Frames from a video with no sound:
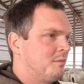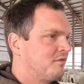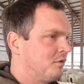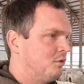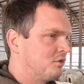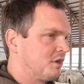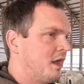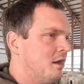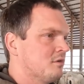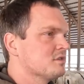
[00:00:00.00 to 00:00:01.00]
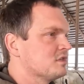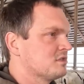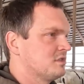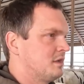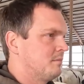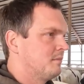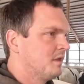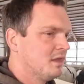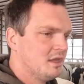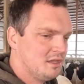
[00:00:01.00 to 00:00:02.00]
But for older cows, it's
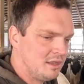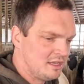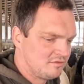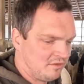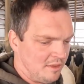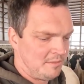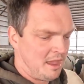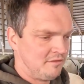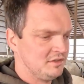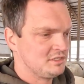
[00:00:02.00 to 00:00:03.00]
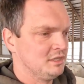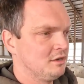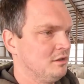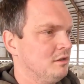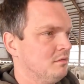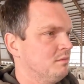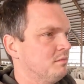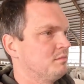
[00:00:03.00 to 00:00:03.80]
nice for them to have this little